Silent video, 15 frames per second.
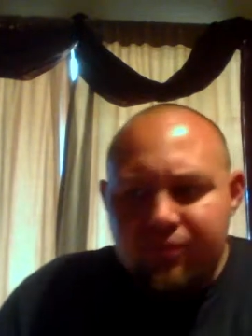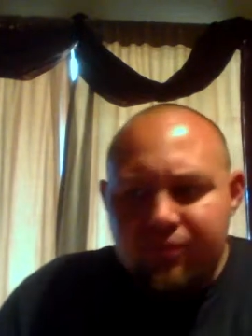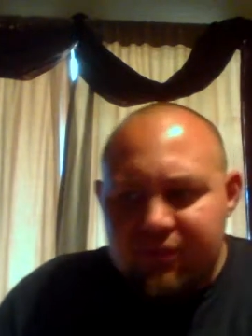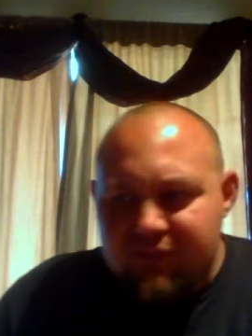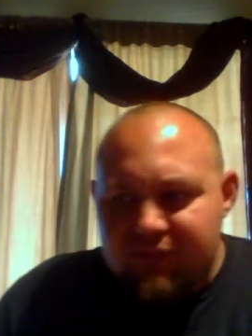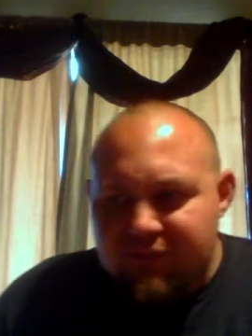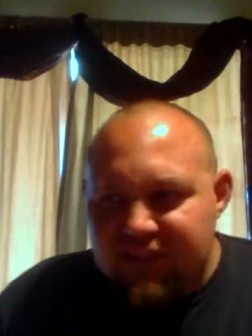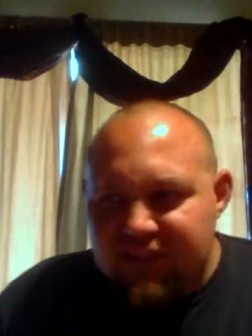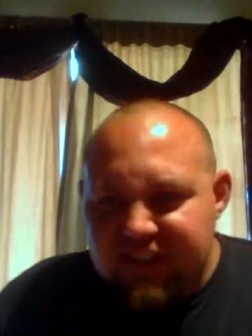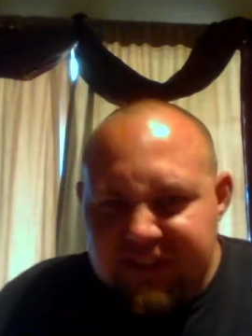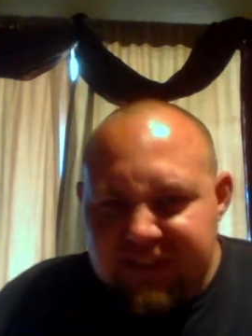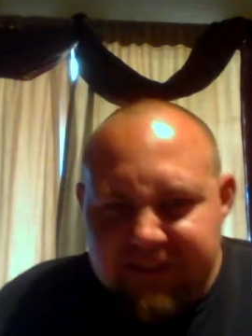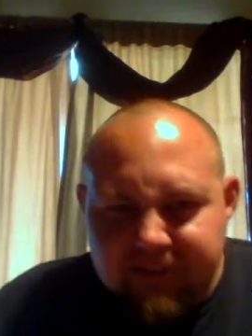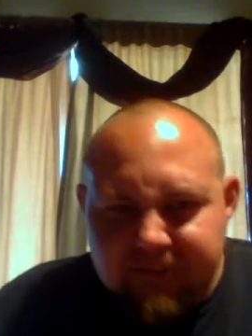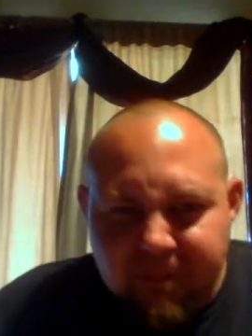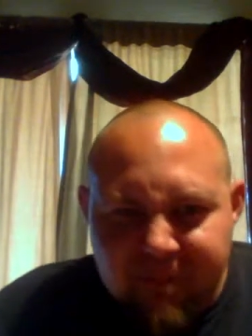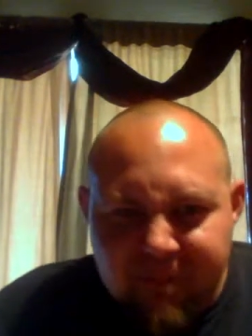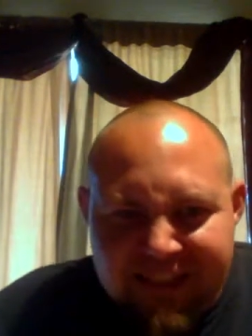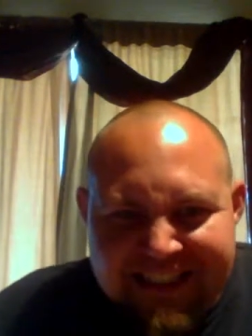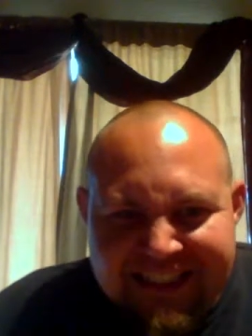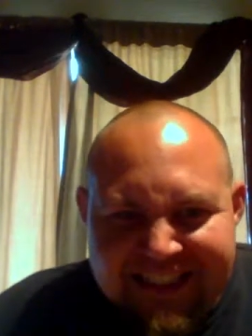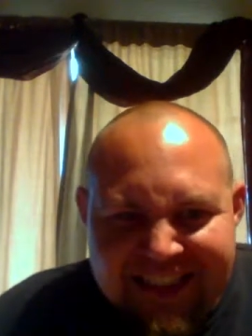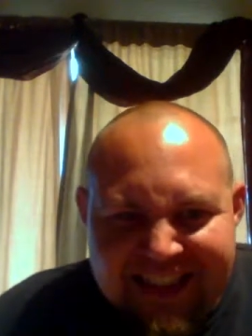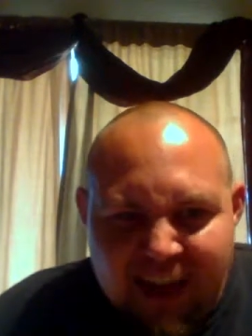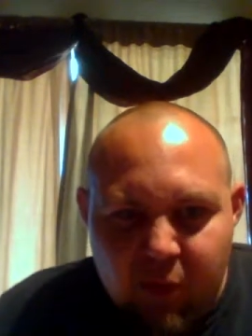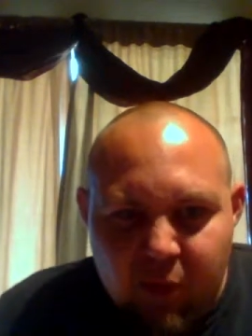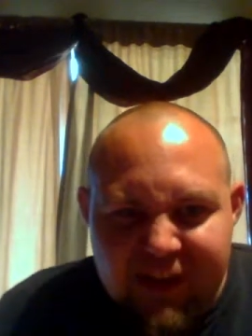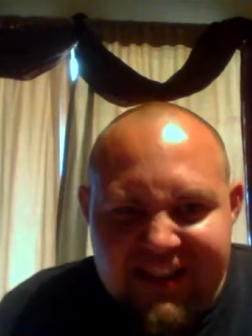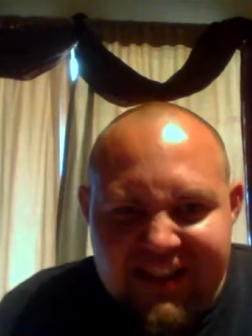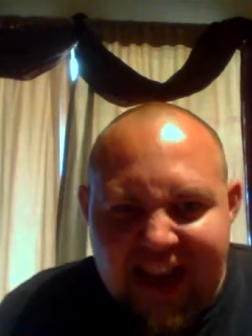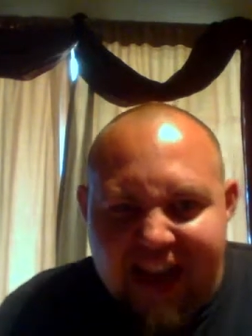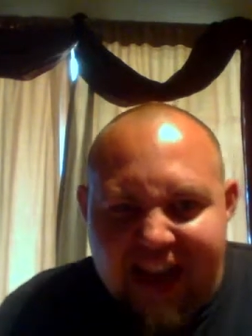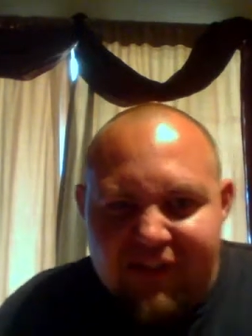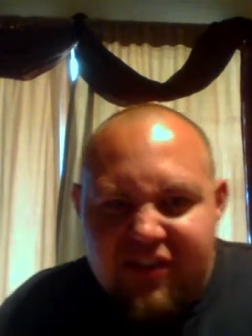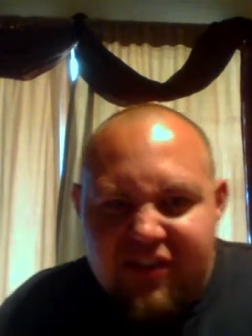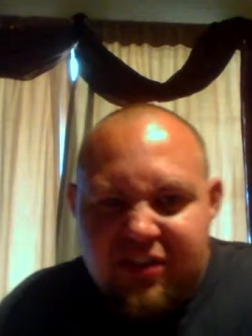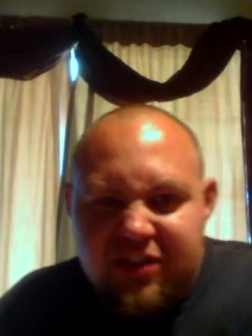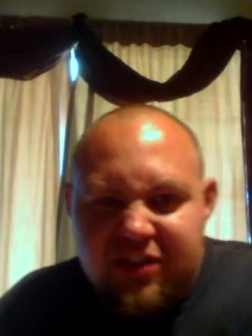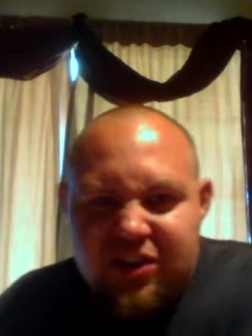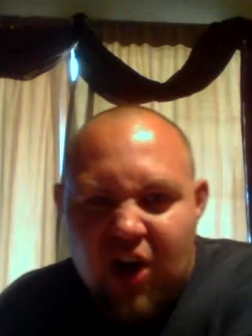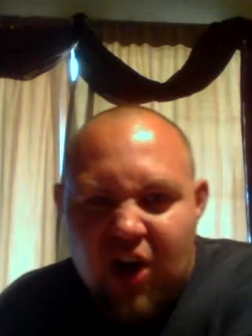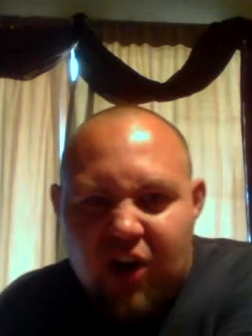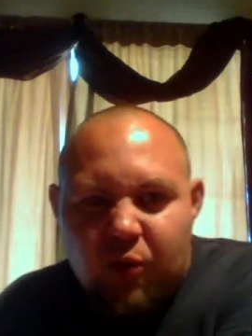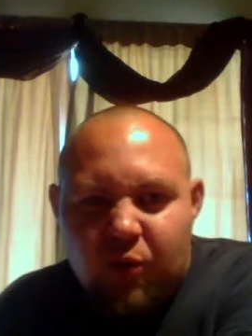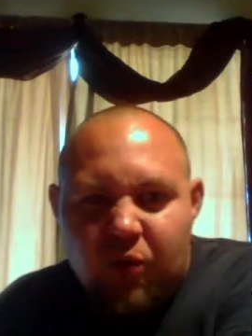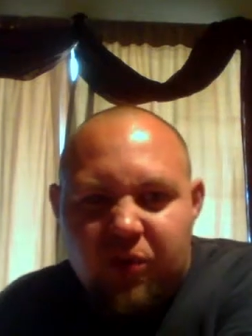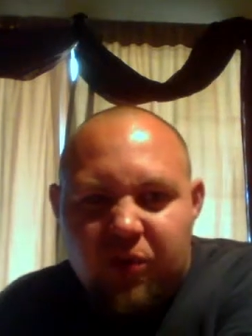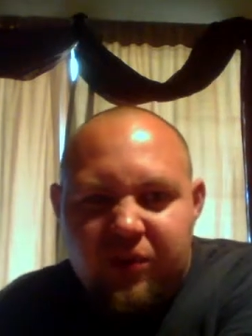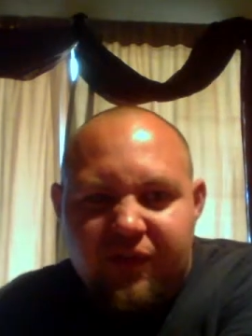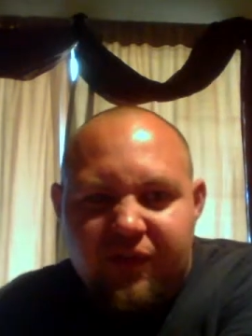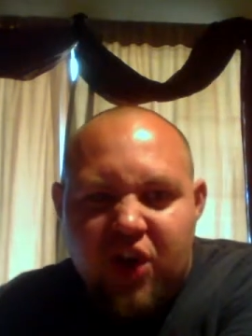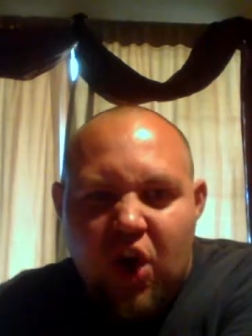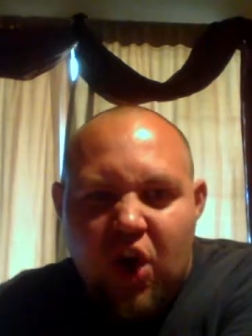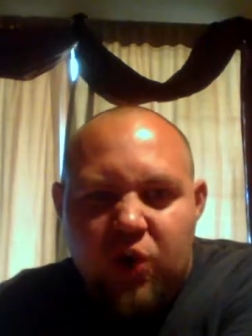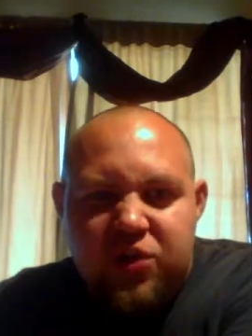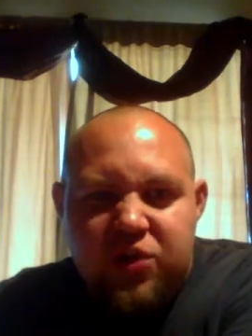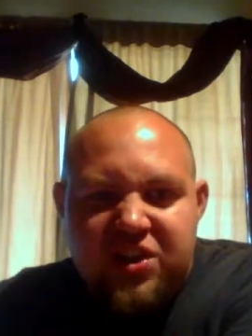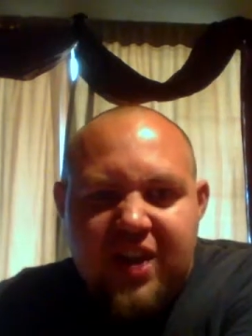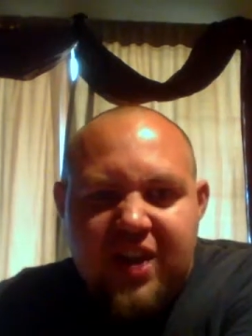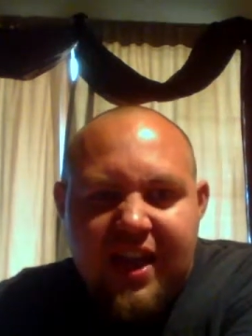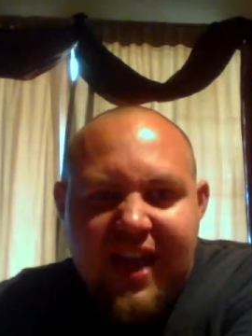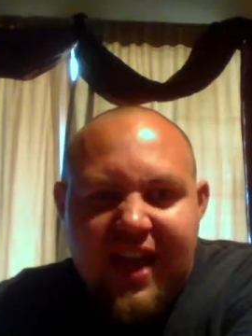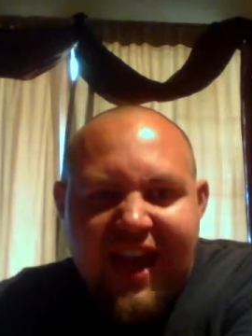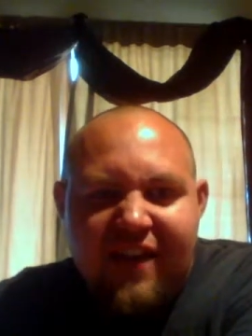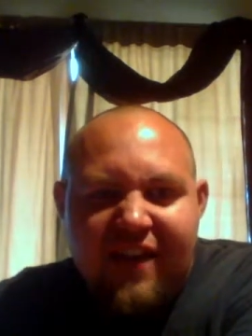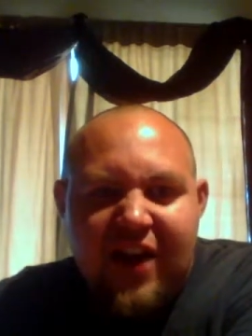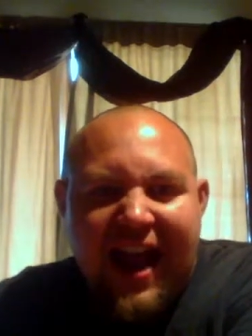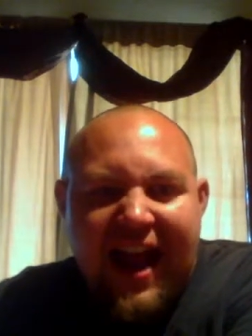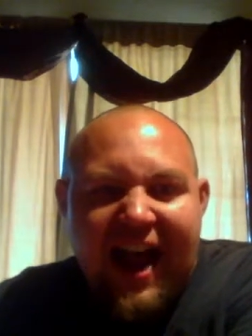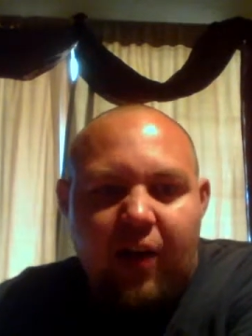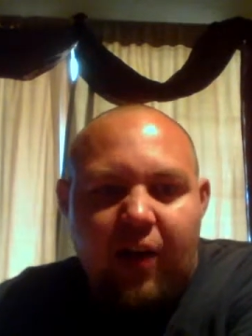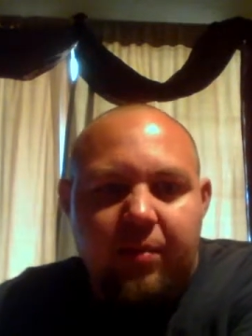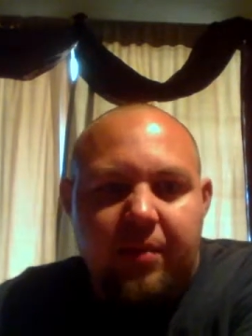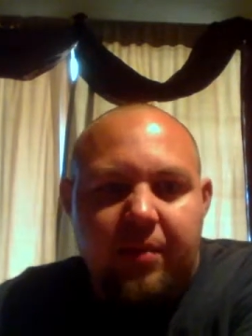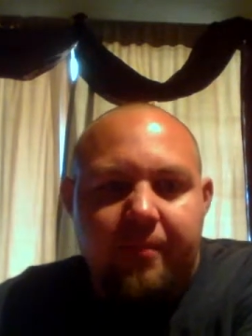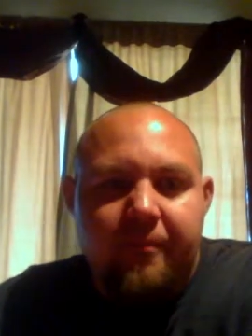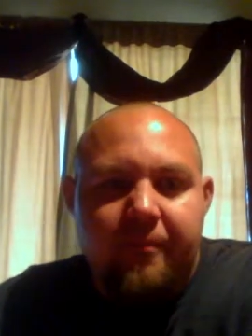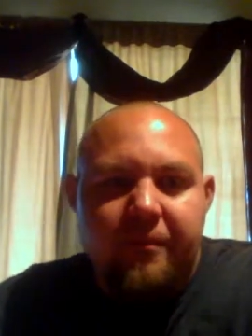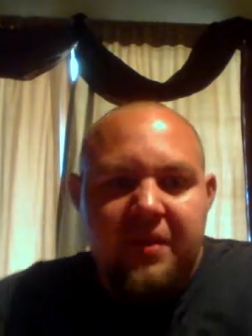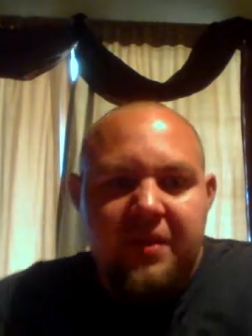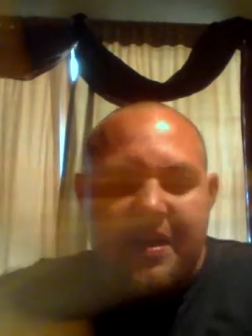And today we dive into the dark world of Ghost and their album,